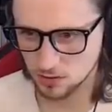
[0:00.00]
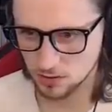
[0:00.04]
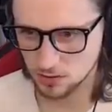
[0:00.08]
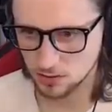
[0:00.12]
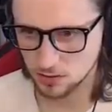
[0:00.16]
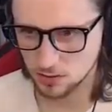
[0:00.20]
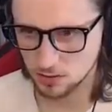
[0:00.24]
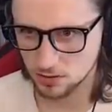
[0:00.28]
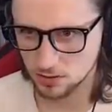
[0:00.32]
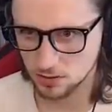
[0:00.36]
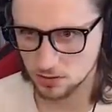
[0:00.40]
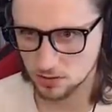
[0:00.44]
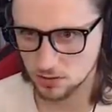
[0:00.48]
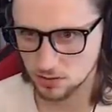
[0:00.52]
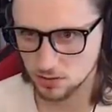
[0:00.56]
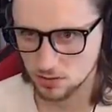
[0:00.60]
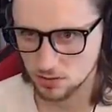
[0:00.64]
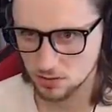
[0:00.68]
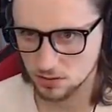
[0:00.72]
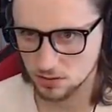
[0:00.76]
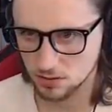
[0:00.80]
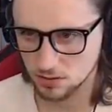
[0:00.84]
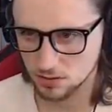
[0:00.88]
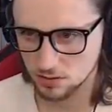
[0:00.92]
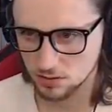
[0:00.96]

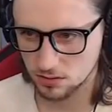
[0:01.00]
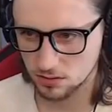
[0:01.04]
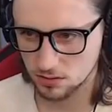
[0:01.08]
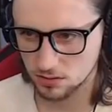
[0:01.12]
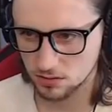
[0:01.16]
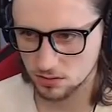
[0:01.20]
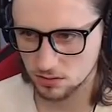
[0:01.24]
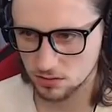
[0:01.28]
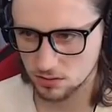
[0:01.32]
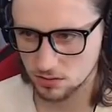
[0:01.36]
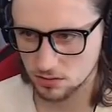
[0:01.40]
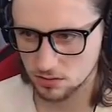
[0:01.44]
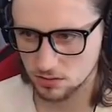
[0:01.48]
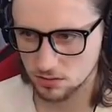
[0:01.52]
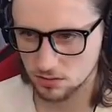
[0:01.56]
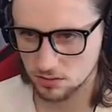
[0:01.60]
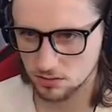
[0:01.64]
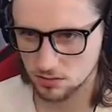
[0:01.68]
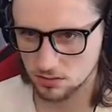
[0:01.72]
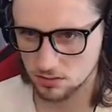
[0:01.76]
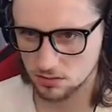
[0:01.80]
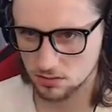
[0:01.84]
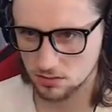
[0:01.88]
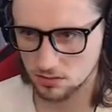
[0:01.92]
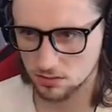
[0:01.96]

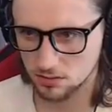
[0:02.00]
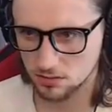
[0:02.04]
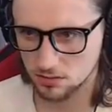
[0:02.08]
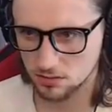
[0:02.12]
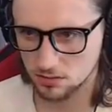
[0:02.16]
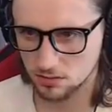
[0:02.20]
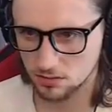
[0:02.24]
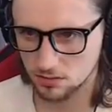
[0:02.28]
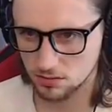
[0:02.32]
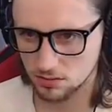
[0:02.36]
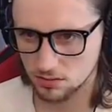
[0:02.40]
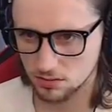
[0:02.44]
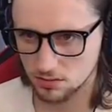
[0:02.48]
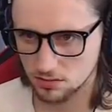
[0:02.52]
Nobody speaks.